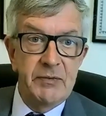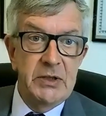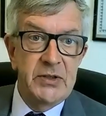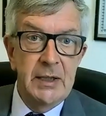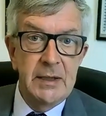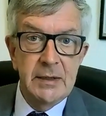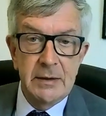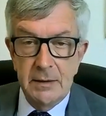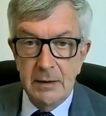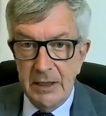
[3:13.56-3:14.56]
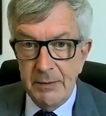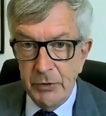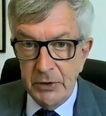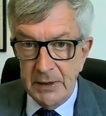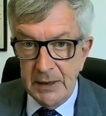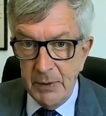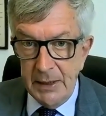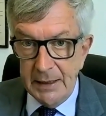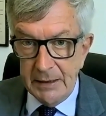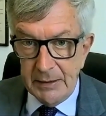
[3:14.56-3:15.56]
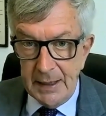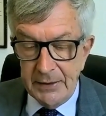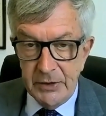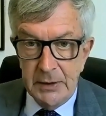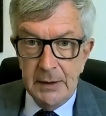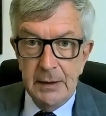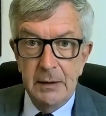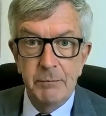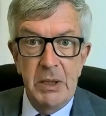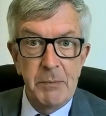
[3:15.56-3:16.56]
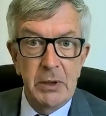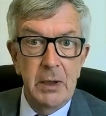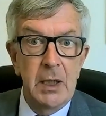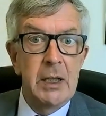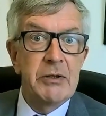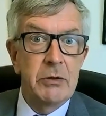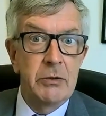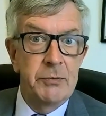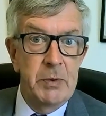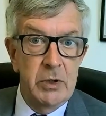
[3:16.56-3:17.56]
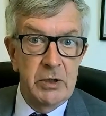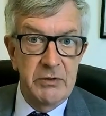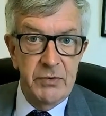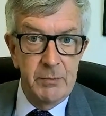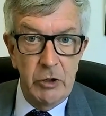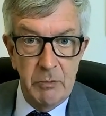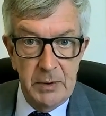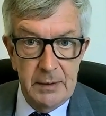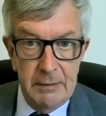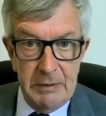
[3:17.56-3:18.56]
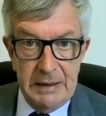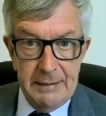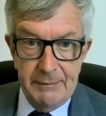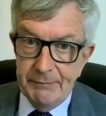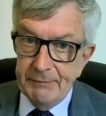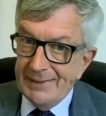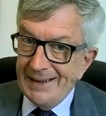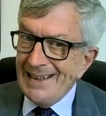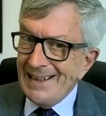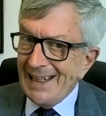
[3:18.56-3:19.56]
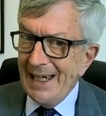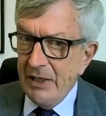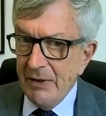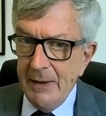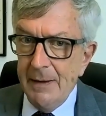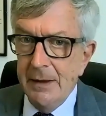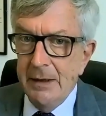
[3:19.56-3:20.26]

you've decided, let's put it this way, that people aren't going to be working from home. Well, think again.